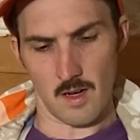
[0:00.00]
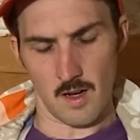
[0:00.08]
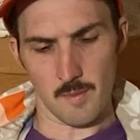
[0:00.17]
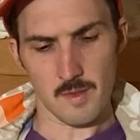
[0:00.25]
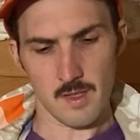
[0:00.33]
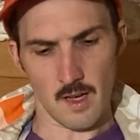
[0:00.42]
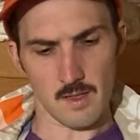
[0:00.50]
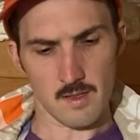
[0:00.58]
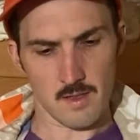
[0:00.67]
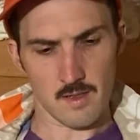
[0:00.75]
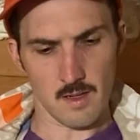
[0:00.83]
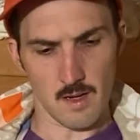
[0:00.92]

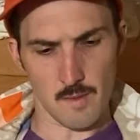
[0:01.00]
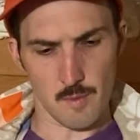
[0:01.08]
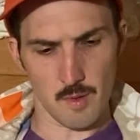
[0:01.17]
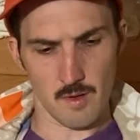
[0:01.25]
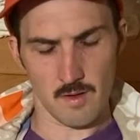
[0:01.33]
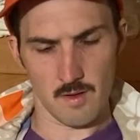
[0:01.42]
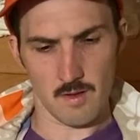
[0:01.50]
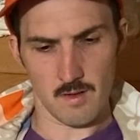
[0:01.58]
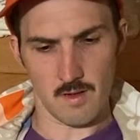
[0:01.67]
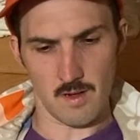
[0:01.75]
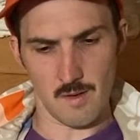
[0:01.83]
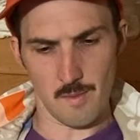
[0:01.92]
obsessed type.
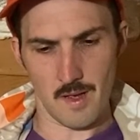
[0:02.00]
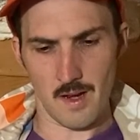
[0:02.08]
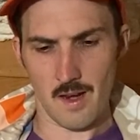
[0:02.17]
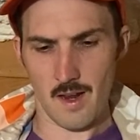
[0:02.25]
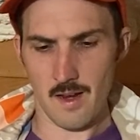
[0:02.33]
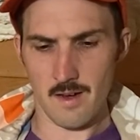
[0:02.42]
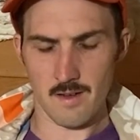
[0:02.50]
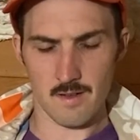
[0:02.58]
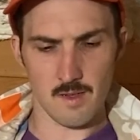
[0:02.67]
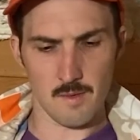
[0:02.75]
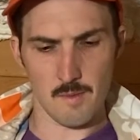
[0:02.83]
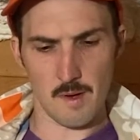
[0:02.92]
And
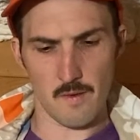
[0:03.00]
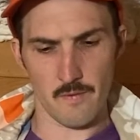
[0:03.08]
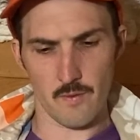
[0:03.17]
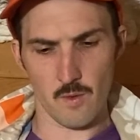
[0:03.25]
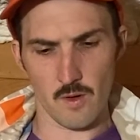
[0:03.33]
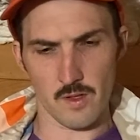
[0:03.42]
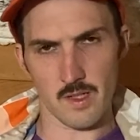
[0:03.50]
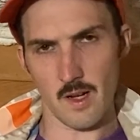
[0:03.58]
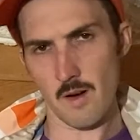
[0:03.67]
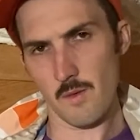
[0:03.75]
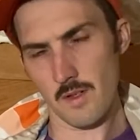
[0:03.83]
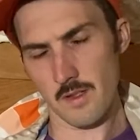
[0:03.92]
something about Fords.
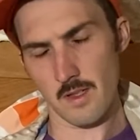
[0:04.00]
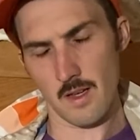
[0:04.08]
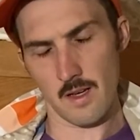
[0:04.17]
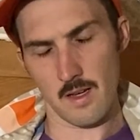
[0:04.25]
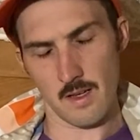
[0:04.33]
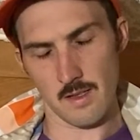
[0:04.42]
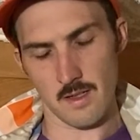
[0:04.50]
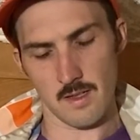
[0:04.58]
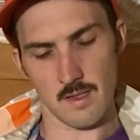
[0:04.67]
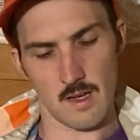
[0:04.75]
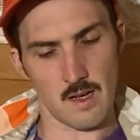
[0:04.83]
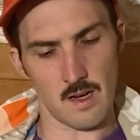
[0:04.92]
Now, I will say, as an
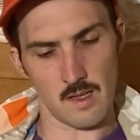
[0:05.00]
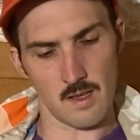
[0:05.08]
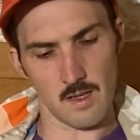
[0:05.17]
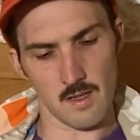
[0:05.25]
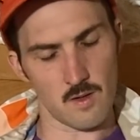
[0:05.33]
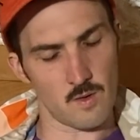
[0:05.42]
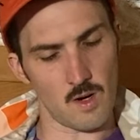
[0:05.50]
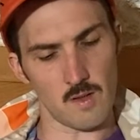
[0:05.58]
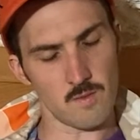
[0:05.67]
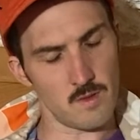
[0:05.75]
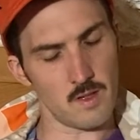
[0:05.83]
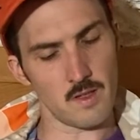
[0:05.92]
aside, I
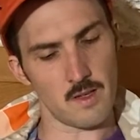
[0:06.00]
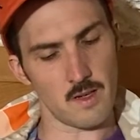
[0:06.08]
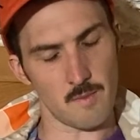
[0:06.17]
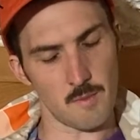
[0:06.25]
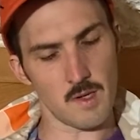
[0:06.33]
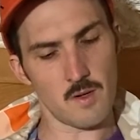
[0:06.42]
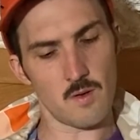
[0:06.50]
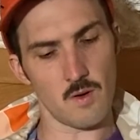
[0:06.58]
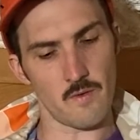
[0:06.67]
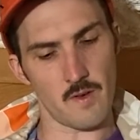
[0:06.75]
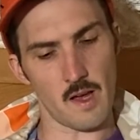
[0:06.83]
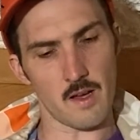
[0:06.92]
really like a big
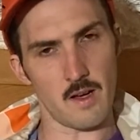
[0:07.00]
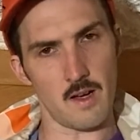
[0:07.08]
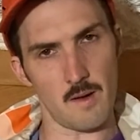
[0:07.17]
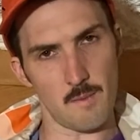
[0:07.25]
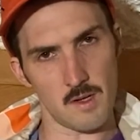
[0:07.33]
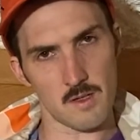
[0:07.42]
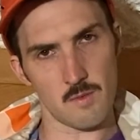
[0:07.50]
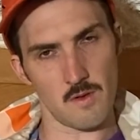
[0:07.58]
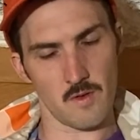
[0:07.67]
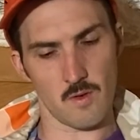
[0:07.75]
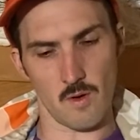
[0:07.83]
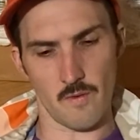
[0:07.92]
Corvette guy. I'm much
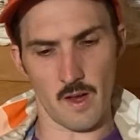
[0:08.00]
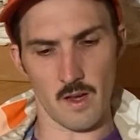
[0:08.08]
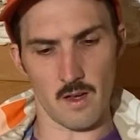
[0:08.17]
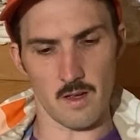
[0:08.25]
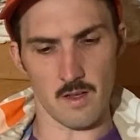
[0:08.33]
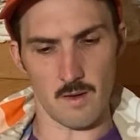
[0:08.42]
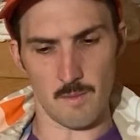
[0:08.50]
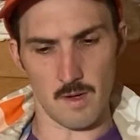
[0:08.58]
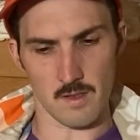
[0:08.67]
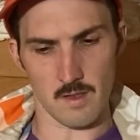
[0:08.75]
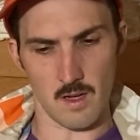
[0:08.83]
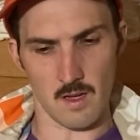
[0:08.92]
more of a Corvette guy than a
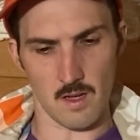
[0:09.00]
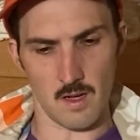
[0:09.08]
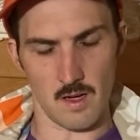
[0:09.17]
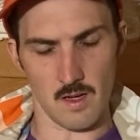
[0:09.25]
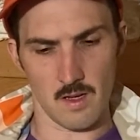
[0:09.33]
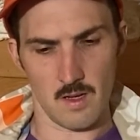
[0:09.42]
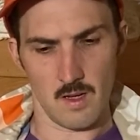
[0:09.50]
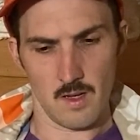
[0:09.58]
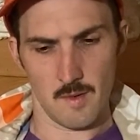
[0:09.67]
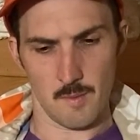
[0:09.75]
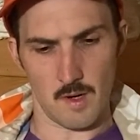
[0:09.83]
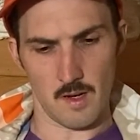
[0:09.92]
Mustang guy.
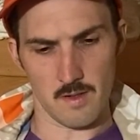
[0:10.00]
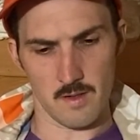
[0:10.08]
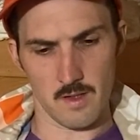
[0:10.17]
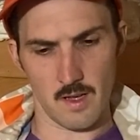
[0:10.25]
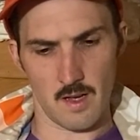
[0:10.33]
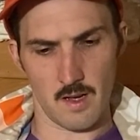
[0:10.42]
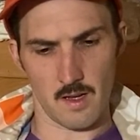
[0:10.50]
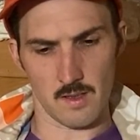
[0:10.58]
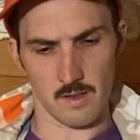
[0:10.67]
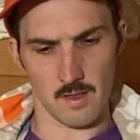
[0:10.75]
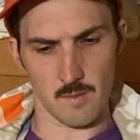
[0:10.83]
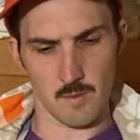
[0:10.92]
But other than that, I
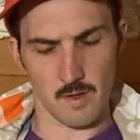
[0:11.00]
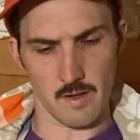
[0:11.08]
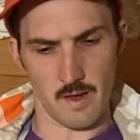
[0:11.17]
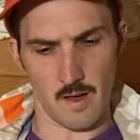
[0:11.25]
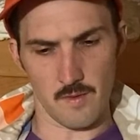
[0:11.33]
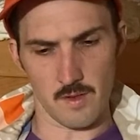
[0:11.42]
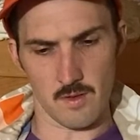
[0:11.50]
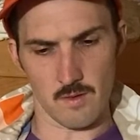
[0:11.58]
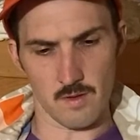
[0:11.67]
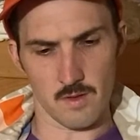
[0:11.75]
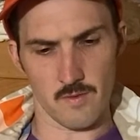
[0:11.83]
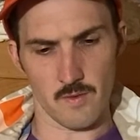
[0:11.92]
lean pretty heavy
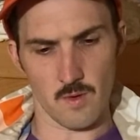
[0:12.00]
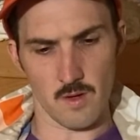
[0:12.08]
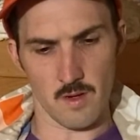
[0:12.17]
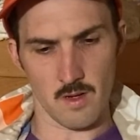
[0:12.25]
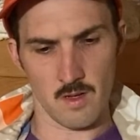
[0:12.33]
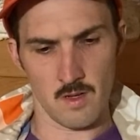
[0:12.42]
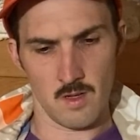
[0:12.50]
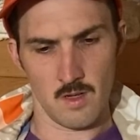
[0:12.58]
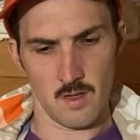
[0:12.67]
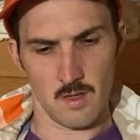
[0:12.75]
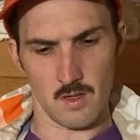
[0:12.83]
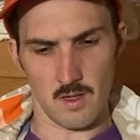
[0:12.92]
towards Ford.
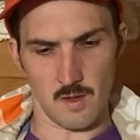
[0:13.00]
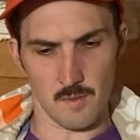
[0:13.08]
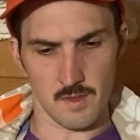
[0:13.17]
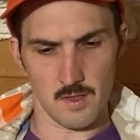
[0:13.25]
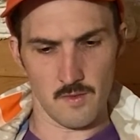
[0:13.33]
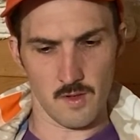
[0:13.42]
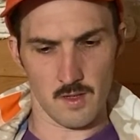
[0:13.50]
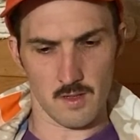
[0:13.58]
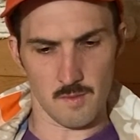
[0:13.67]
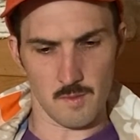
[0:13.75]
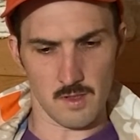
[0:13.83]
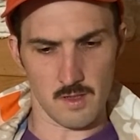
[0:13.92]
See if we can get
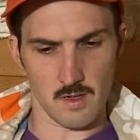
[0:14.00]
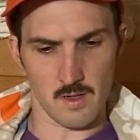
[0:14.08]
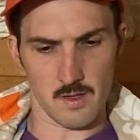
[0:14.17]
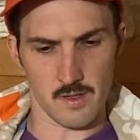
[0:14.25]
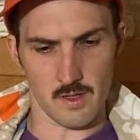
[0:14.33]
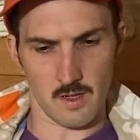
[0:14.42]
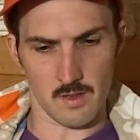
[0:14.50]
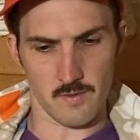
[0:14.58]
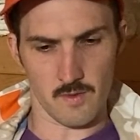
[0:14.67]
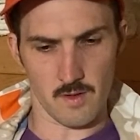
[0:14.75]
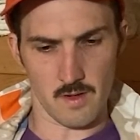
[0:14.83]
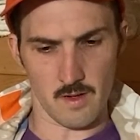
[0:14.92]
some interior shots
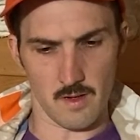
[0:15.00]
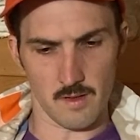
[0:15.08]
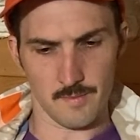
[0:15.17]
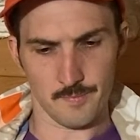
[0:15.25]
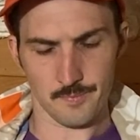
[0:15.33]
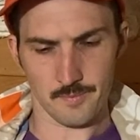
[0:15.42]
for you here